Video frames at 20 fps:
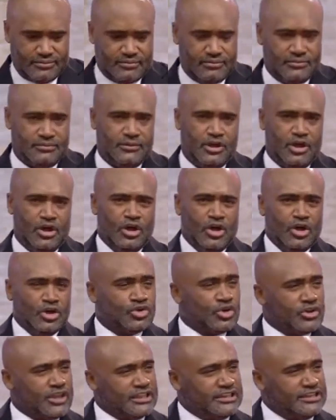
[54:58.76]
So that
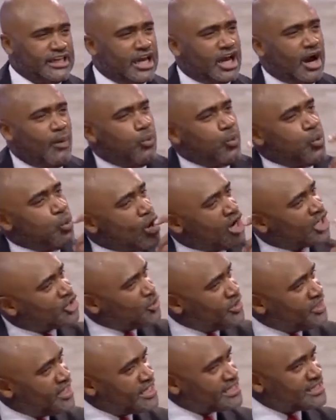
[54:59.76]
Jacob worked with his
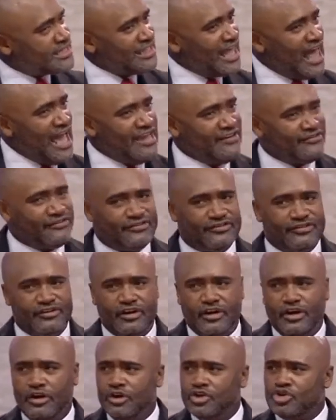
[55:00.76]
life to
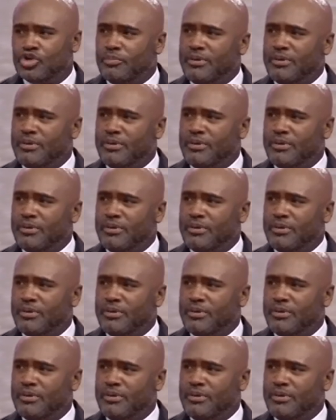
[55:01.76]
be able to